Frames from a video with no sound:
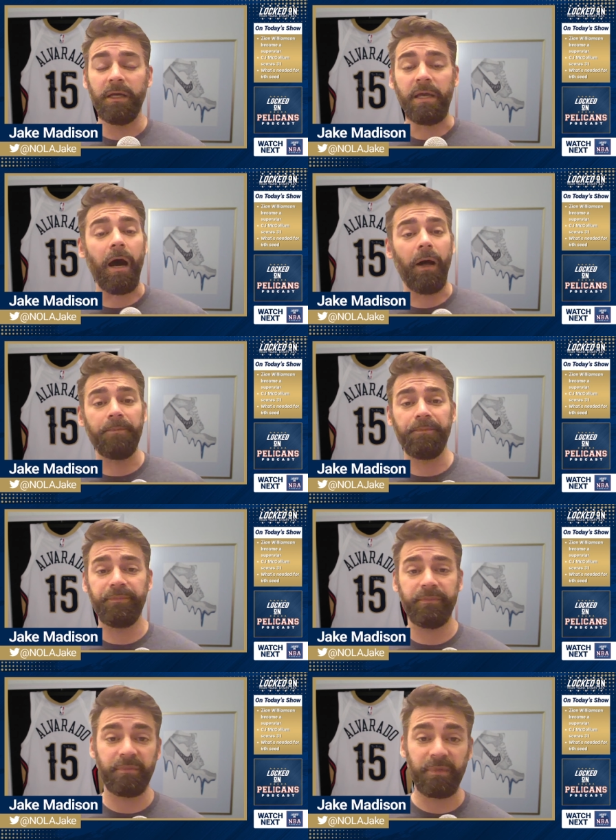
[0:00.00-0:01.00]

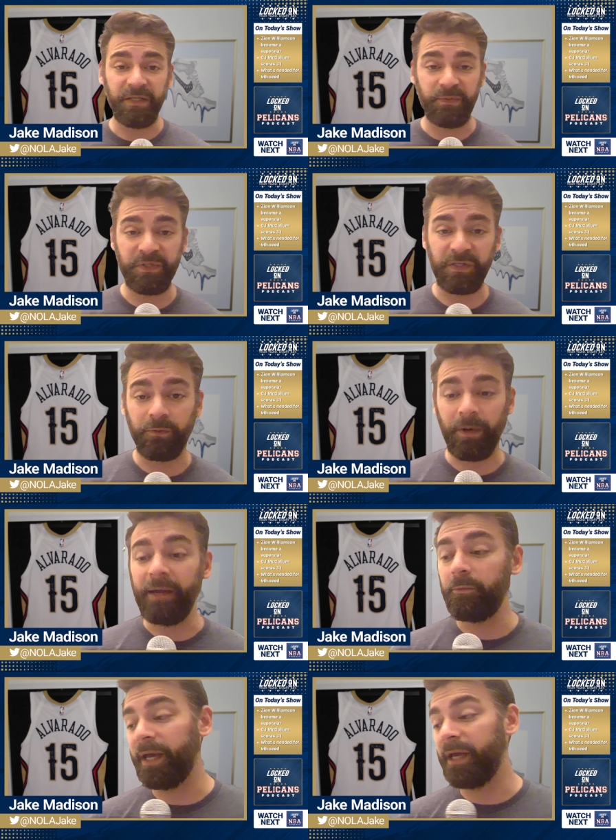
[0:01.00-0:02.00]
Y'all, this was a
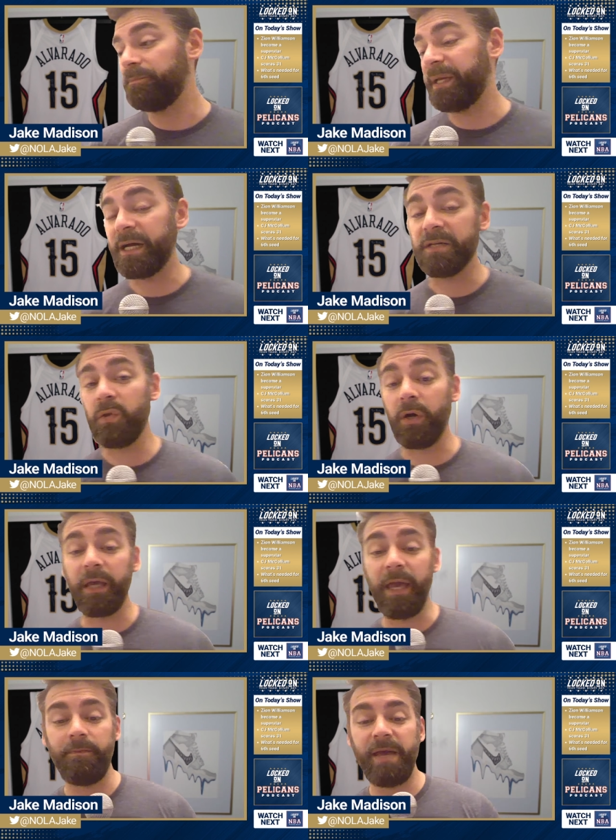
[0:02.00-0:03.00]
great win because,
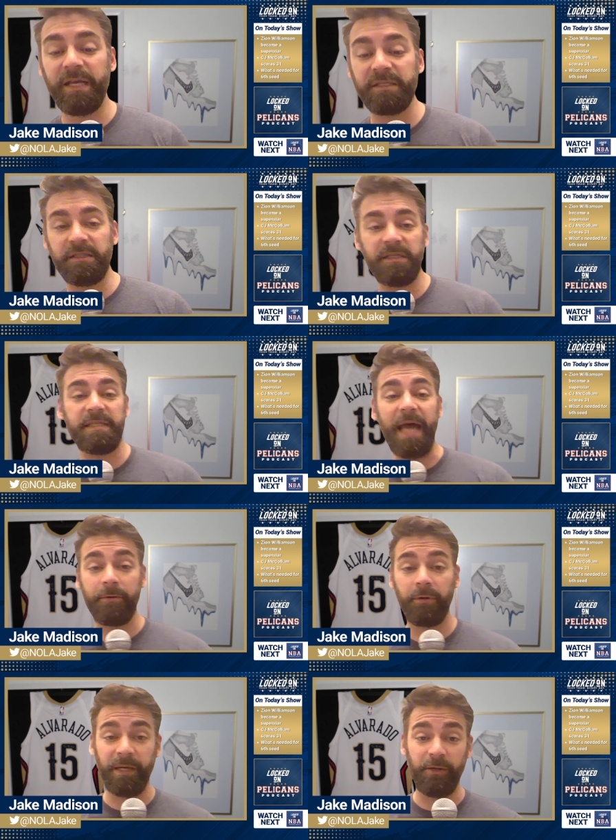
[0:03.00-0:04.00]
look, it makes the
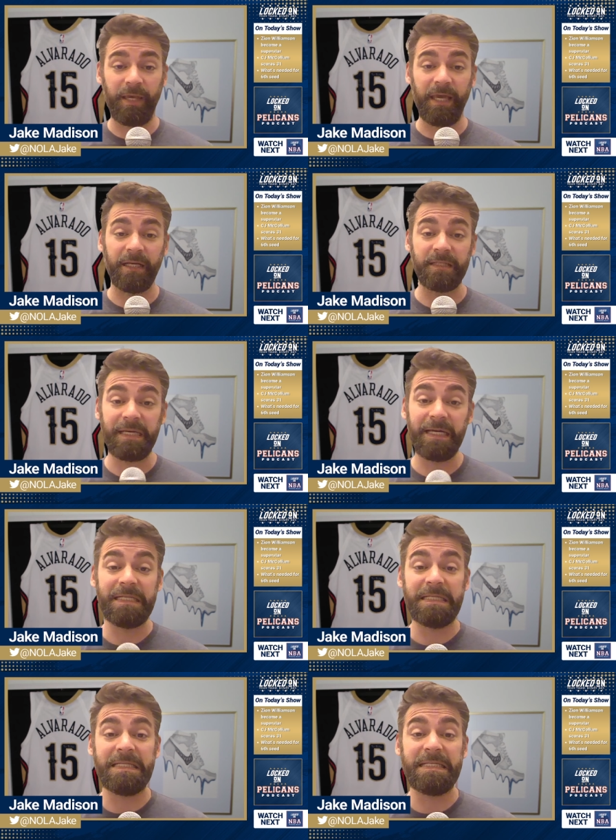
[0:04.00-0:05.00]
Sacramento Kings
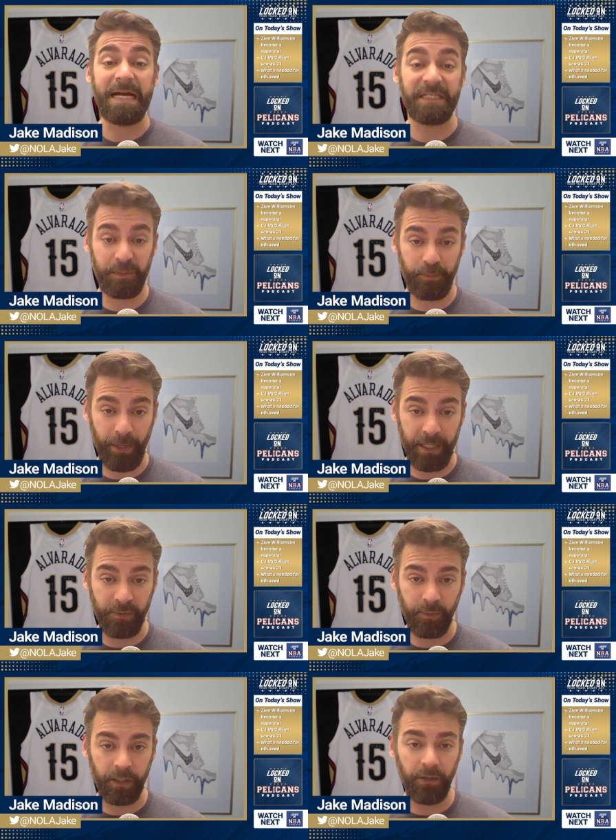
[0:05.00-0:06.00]
desperate.
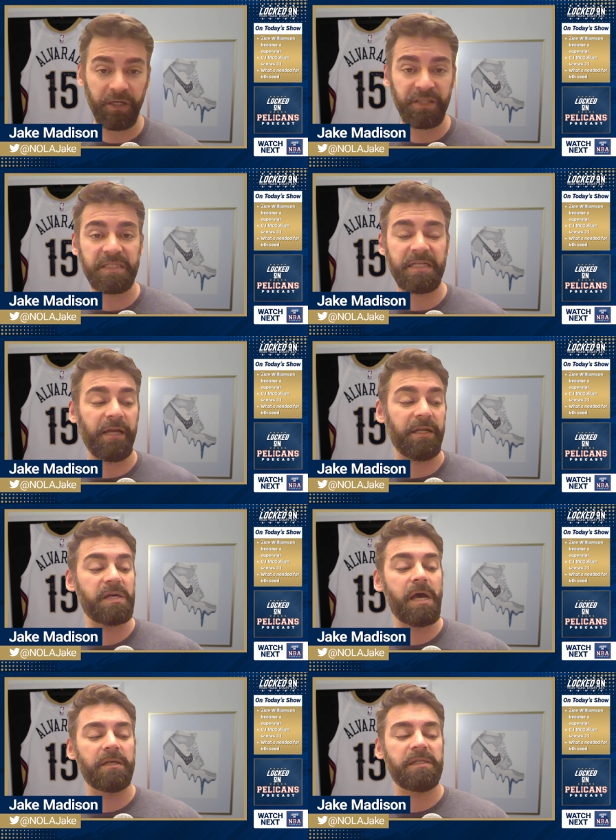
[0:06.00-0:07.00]
We're going to look at the standings.
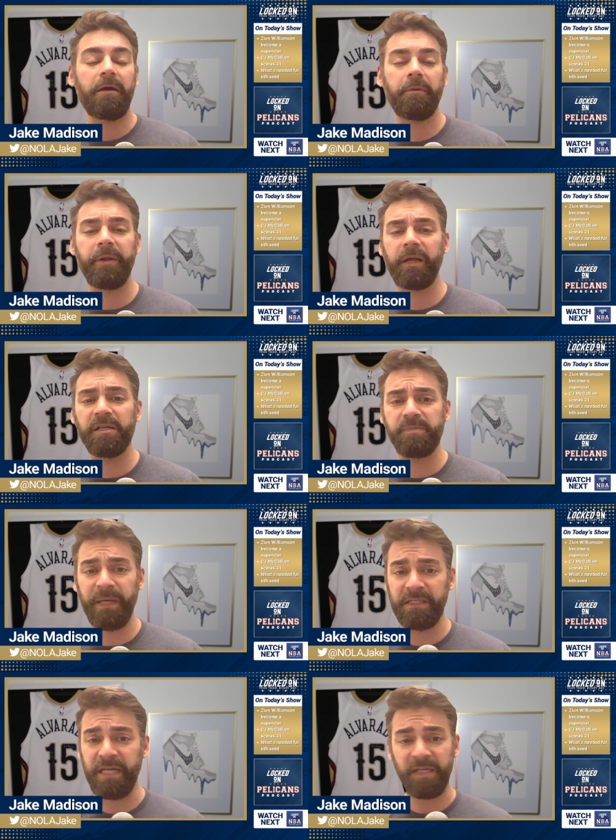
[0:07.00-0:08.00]
Sacramento Kings
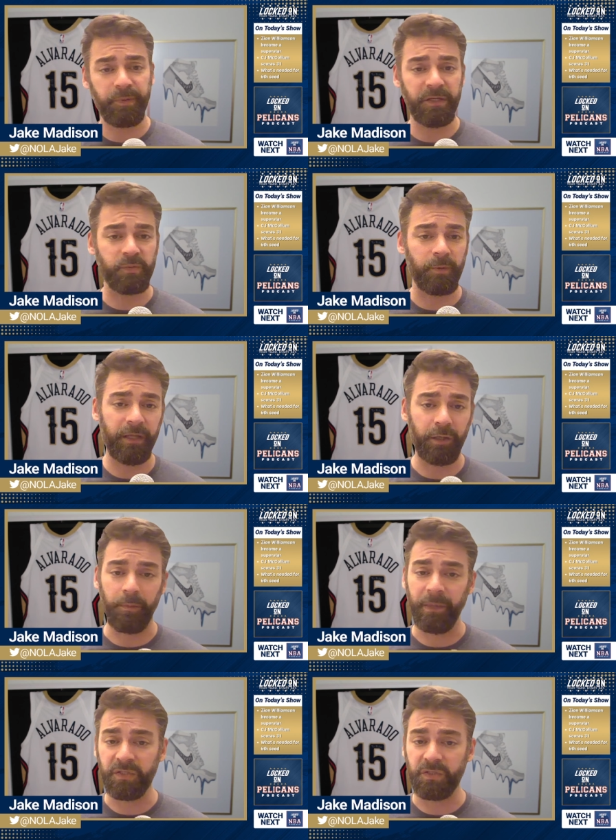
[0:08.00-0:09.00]
being desperate is really
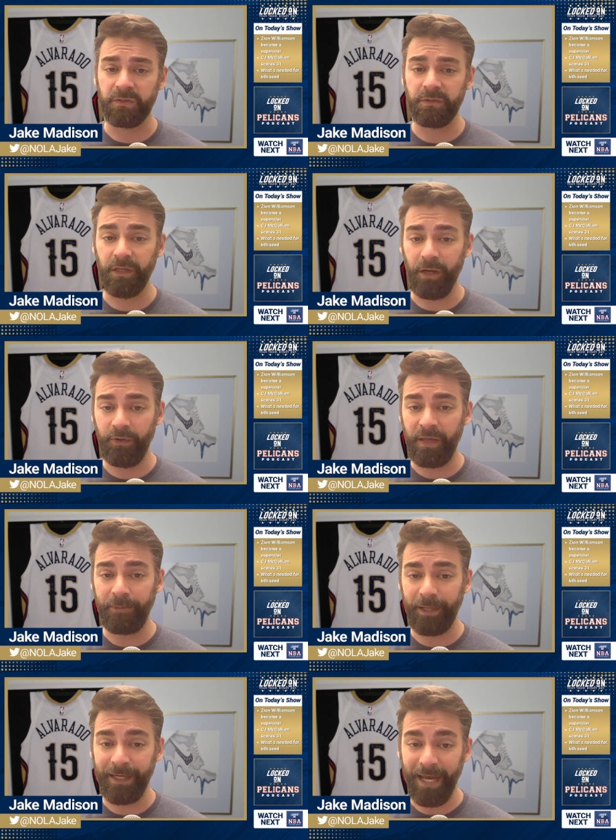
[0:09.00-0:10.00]
good because you know who they
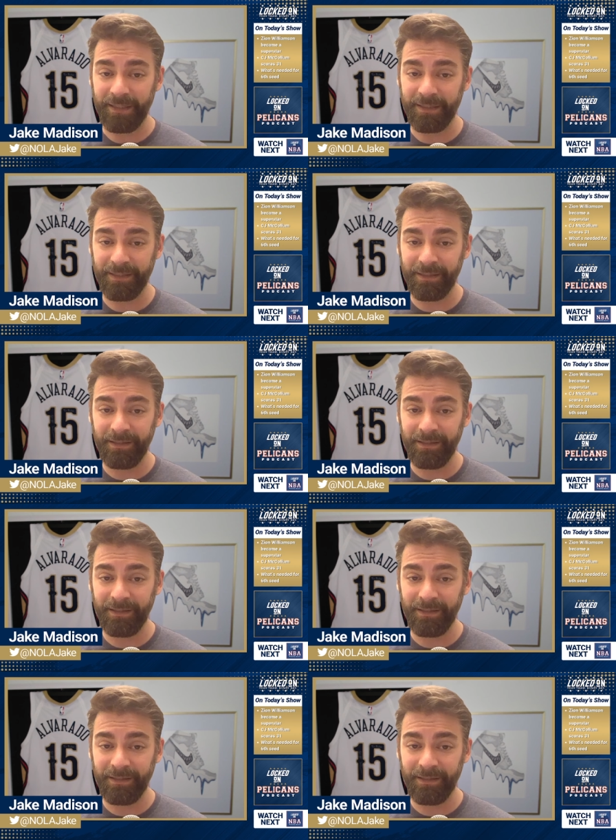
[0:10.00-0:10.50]
play next?